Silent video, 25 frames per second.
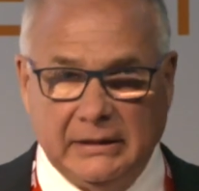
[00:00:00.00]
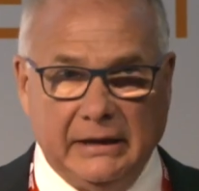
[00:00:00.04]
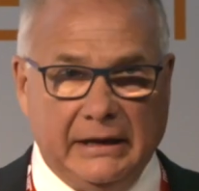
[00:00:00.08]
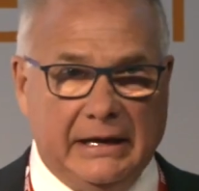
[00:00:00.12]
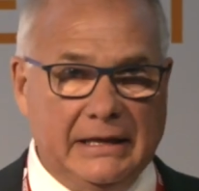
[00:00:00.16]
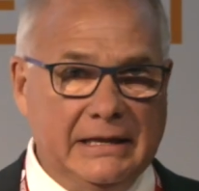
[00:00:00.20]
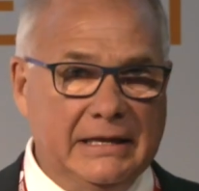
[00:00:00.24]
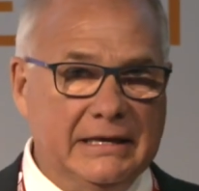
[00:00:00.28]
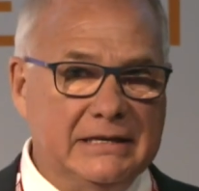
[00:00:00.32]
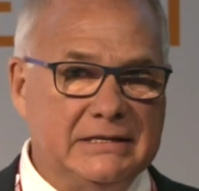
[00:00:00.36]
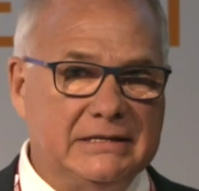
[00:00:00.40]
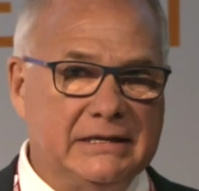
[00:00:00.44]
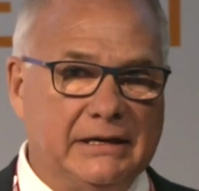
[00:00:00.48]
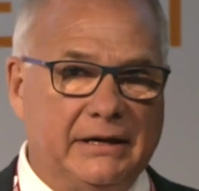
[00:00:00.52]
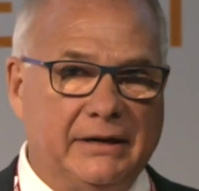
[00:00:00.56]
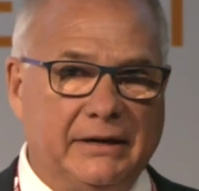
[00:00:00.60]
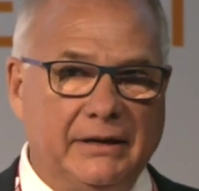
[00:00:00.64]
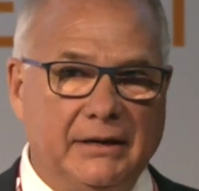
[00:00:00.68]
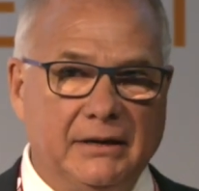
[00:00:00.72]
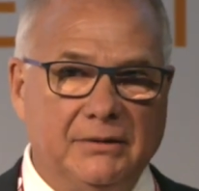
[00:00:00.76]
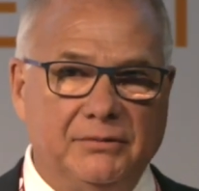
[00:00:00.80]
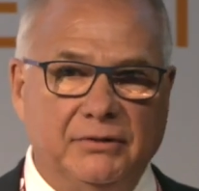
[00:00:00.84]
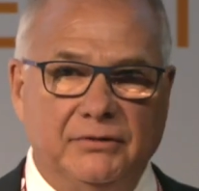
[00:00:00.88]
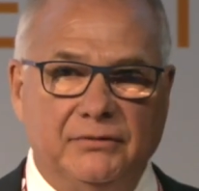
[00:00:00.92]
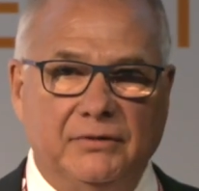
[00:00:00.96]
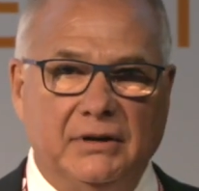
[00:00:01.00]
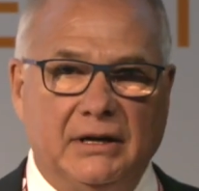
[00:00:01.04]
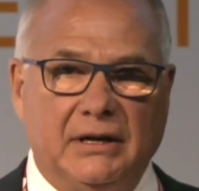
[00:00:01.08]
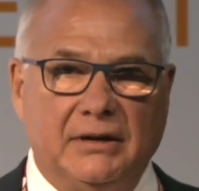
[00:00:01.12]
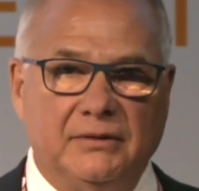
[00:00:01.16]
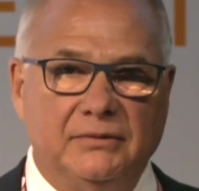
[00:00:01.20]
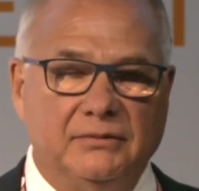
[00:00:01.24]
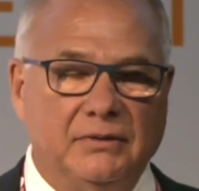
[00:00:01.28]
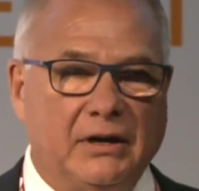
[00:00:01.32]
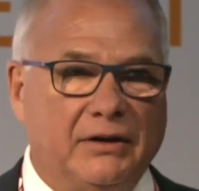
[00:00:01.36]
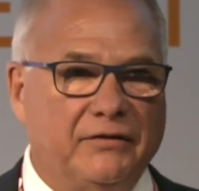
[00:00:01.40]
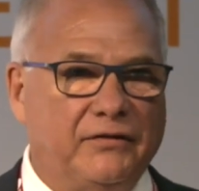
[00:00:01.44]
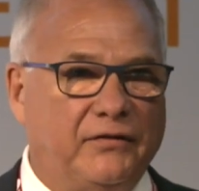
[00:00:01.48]
In this area, we've got
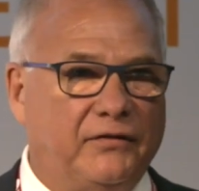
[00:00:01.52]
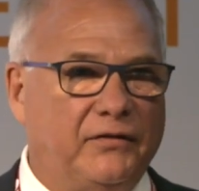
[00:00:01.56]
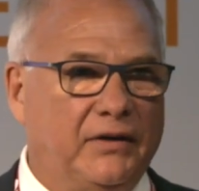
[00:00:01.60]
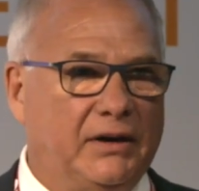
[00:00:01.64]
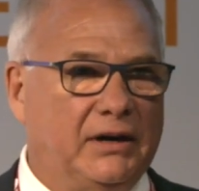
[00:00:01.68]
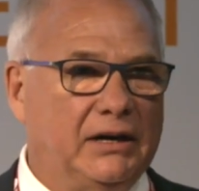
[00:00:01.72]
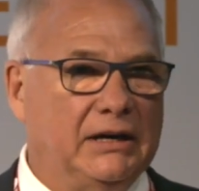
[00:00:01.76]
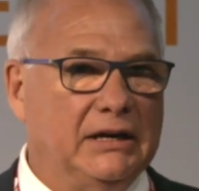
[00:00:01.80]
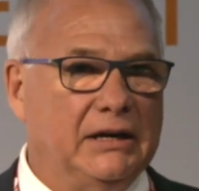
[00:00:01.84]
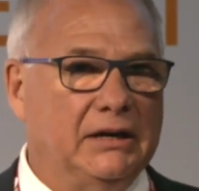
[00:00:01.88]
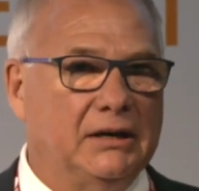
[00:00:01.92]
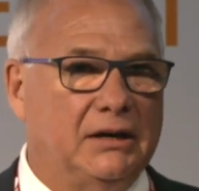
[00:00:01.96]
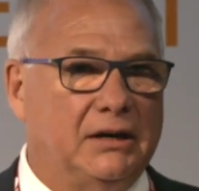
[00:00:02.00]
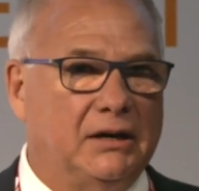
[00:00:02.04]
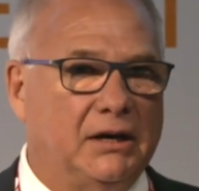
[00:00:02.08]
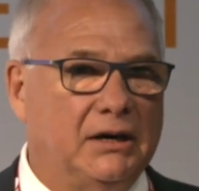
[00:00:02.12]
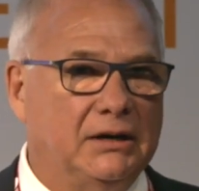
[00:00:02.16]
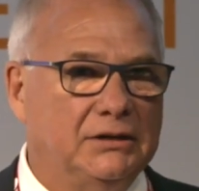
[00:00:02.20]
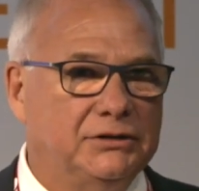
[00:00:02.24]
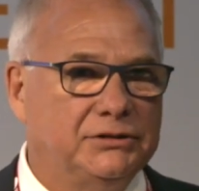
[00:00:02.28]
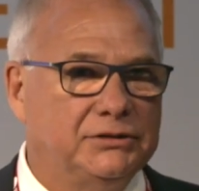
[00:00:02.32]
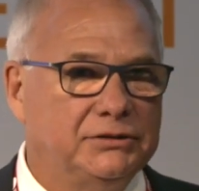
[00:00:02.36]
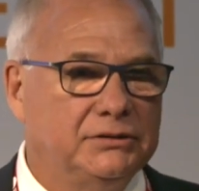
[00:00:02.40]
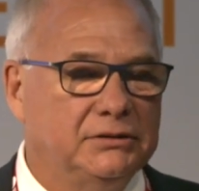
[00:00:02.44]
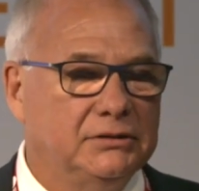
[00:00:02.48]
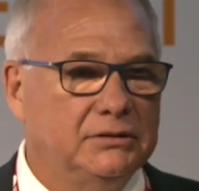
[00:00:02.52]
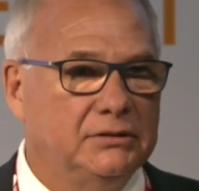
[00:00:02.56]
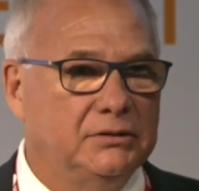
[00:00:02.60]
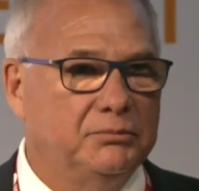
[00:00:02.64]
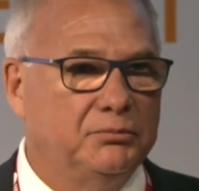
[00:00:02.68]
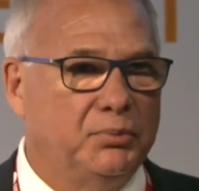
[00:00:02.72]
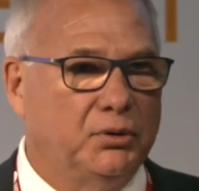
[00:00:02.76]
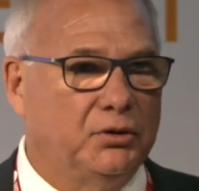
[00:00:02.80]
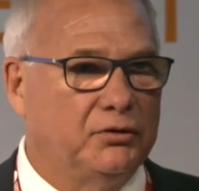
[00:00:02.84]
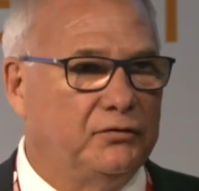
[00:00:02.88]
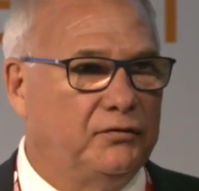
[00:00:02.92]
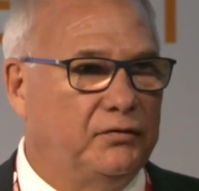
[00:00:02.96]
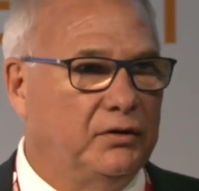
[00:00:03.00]
a fairly large
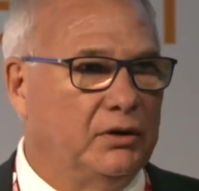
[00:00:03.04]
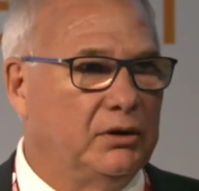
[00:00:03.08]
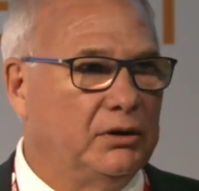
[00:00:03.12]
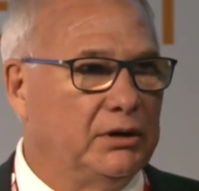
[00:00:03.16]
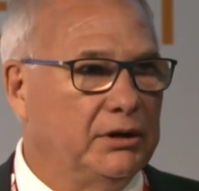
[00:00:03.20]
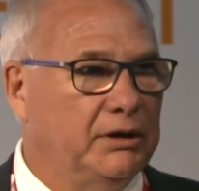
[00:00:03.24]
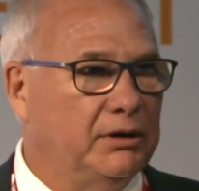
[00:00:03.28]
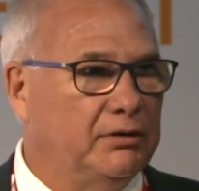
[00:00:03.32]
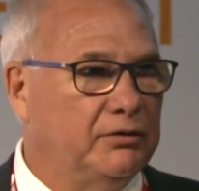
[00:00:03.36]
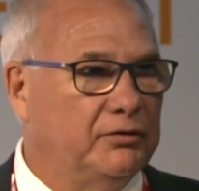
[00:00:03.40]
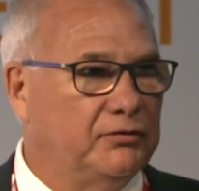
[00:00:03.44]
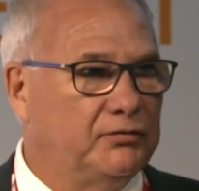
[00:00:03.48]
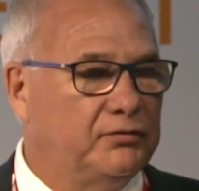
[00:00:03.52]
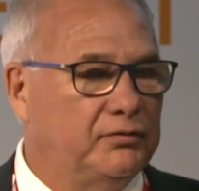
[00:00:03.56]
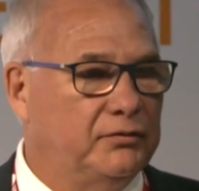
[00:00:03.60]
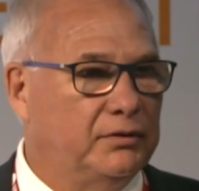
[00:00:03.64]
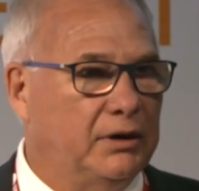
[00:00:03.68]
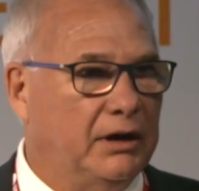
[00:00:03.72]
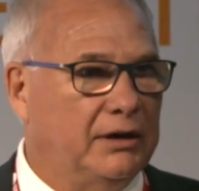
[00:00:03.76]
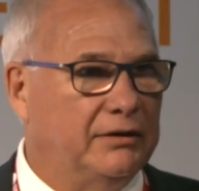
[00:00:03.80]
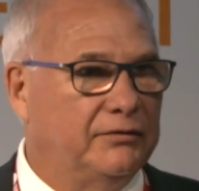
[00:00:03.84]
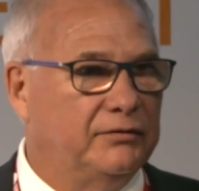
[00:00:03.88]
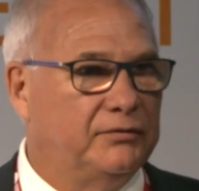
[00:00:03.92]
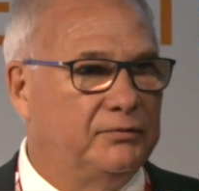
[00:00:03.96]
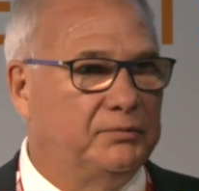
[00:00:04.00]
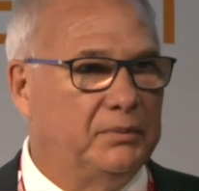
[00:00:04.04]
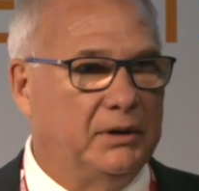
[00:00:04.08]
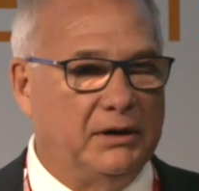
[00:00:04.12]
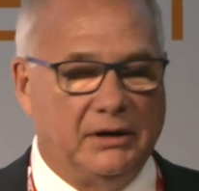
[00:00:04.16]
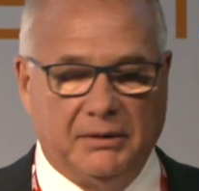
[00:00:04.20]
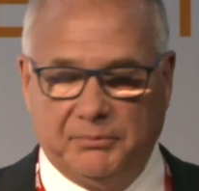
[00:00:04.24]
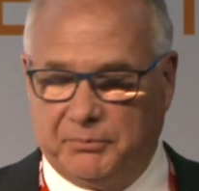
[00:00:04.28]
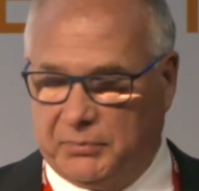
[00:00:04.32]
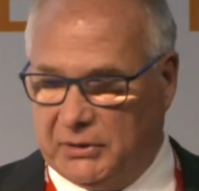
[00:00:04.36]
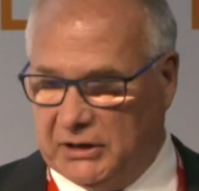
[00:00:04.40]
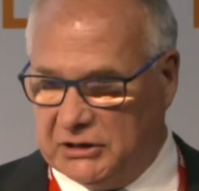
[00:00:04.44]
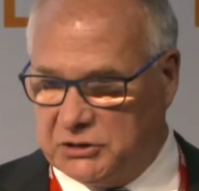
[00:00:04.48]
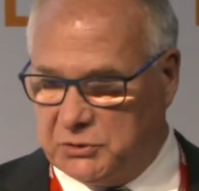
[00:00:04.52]
portfolio
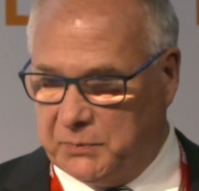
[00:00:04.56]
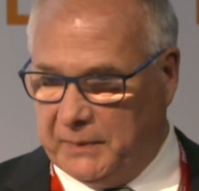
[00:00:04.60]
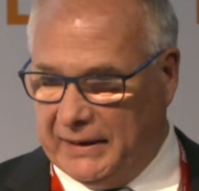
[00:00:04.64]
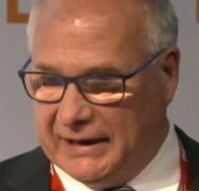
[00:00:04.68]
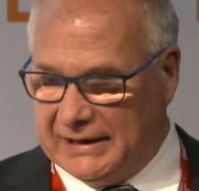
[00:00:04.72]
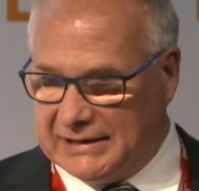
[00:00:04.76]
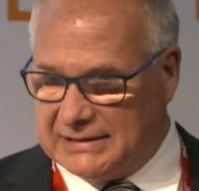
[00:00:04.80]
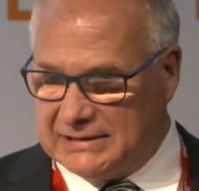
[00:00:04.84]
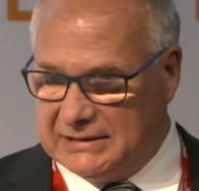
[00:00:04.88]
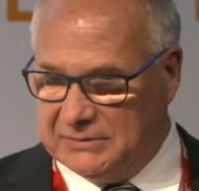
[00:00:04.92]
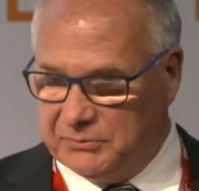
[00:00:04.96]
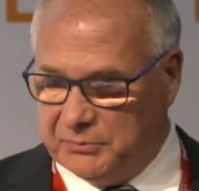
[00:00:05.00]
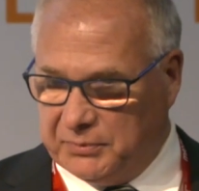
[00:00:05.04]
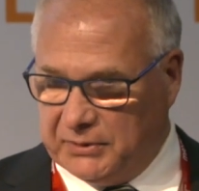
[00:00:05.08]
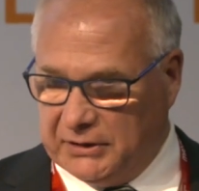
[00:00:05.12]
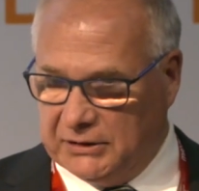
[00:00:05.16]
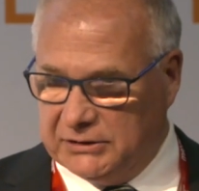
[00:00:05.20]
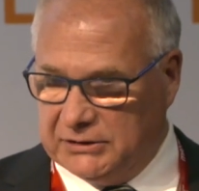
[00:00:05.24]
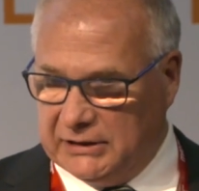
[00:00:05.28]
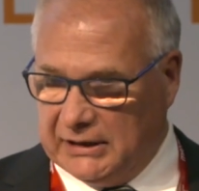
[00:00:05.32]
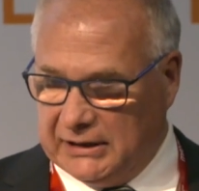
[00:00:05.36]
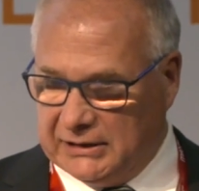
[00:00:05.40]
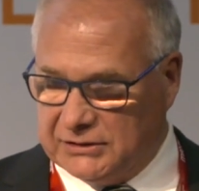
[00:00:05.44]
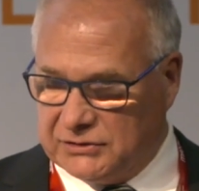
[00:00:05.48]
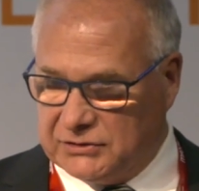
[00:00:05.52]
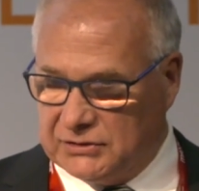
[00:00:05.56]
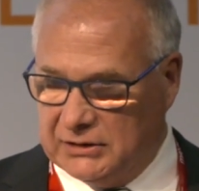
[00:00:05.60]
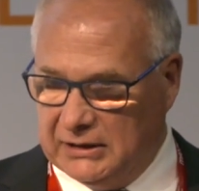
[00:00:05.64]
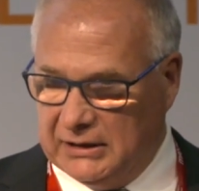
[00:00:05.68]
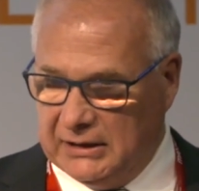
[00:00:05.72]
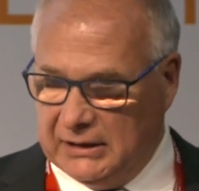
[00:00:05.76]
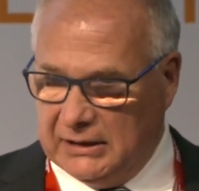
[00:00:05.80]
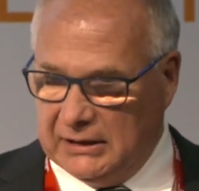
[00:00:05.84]
of prospects and projects,